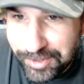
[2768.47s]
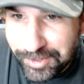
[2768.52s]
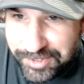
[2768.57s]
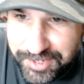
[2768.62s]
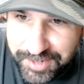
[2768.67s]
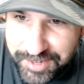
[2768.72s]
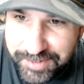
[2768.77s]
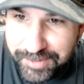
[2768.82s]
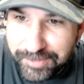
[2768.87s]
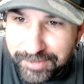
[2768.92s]
a
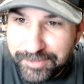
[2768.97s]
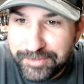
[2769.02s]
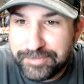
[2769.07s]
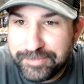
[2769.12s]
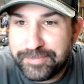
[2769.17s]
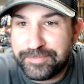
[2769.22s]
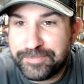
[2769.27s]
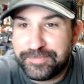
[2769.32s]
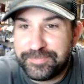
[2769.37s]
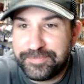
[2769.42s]
cheetah.
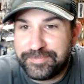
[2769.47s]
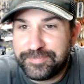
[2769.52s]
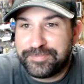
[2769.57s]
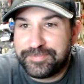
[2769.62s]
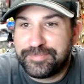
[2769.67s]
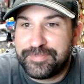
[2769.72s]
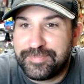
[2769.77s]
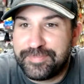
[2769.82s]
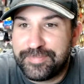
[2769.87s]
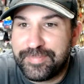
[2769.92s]

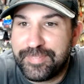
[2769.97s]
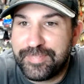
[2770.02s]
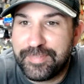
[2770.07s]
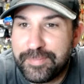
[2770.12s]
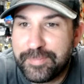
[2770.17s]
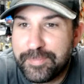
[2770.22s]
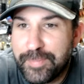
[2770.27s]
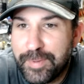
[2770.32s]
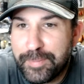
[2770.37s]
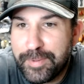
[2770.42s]

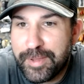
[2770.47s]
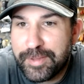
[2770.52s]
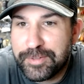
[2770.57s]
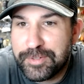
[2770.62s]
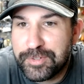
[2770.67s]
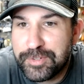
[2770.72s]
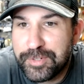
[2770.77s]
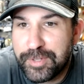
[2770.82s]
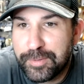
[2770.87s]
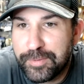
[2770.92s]
Maybe I'll
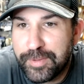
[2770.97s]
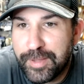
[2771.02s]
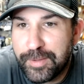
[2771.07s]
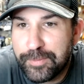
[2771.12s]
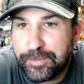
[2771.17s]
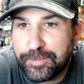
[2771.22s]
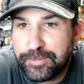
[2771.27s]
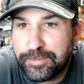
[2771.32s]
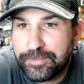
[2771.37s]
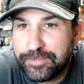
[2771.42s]
have to stick with that one.